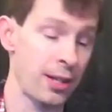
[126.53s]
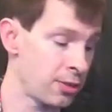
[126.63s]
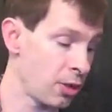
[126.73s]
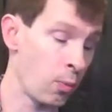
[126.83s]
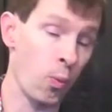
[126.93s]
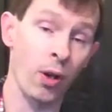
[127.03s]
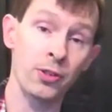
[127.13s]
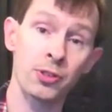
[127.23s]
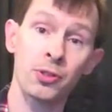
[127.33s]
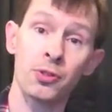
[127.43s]
just go
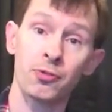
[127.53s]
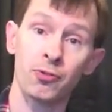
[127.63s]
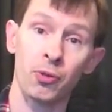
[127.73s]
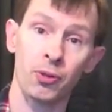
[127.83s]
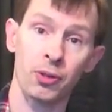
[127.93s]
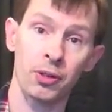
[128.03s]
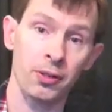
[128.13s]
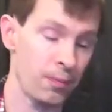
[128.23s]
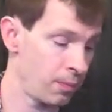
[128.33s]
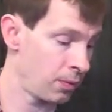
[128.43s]
one, two,
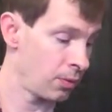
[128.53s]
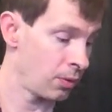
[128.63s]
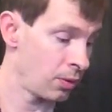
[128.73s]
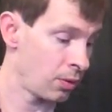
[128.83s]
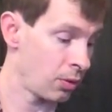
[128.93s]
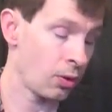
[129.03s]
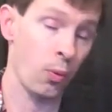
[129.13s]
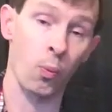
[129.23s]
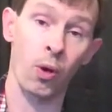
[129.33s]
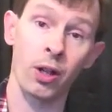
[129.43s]
four,
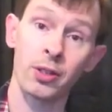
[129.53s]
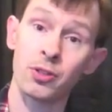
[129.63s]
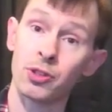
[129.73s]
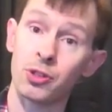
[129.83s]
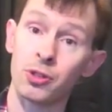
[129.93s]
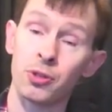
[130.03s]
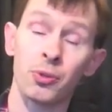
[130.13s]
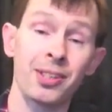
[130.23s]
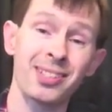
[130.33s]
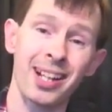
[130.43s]
one, two
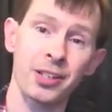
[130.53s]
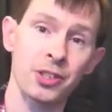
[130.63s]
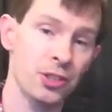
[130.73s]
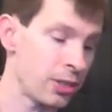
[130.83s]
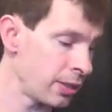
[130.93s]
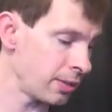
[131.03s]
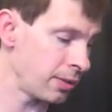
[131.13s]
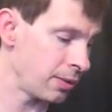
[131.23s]
on the second string,